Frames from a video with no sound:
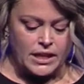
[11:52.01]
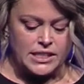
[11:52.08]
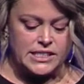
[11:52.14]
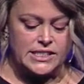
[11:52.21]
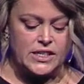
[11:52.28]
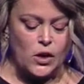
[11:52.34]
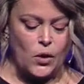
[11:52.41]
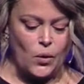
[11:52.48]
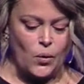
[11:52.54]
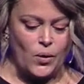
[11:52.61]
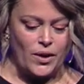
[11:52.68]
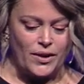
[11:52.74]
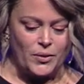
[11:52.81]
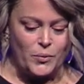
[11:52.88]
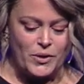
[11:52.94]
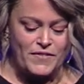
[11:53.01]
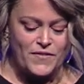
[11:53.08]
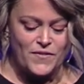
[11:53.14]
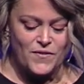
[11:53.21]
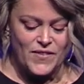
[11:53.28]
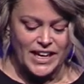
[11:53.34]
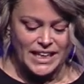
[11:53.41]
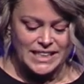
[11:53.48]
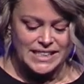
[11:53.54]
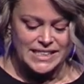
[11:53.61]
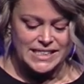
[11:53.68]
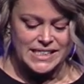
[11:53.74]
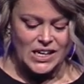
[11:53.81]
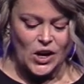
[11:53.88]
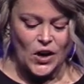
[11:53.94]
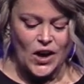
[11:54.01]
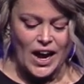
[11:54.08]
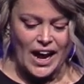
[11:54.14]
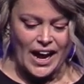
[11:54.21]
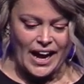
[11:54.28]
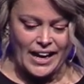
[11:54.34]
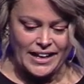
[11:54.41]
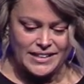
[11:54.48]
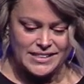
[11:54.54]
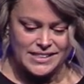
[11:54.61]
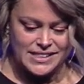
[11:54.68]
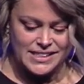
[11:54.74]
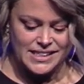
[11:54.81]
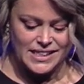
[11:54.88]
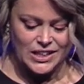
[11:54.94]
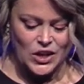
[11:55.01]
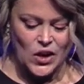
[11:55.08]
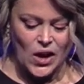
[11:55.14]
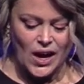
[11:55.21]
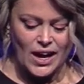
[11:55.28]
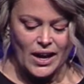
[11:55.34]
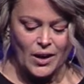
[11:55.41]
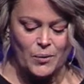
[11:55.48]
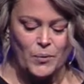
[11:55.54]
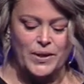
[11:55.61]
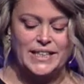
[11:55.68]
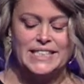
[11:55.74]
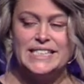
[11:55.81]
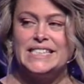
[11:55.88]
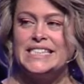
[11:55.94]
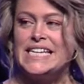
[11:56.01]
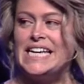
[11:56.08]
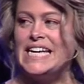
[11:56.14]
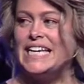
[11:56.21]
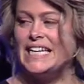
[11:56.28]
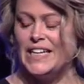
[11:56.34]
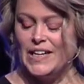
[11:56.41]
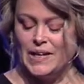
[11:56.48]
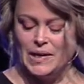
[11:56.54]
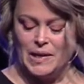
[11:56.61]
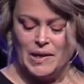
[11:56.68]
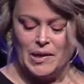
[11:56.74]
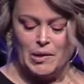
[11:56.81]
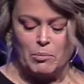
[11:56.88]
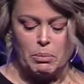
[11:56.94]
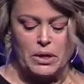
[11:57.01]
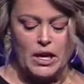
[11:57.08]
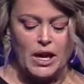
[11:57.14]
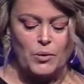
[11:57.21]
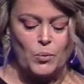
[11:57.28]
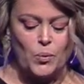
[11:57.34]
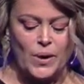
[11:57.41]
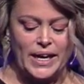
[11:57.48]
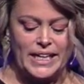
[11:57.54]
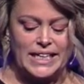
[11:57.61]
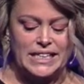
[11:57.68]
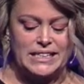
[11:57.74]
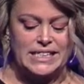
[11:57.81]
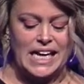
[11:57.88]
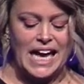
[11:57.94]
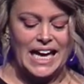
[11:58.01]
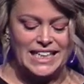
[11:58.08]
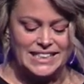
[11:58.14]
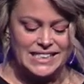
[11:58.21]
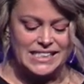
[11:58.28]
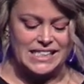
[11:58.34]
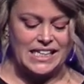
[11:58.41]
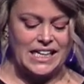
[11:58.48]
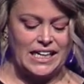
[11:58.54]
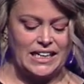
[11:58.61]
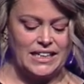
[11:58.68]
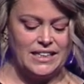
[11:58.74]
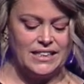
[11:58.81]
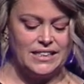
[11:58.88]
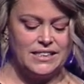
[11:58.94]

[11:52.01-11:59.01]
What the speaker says: So we fix our eyes not on what is seen, but on what is unseen.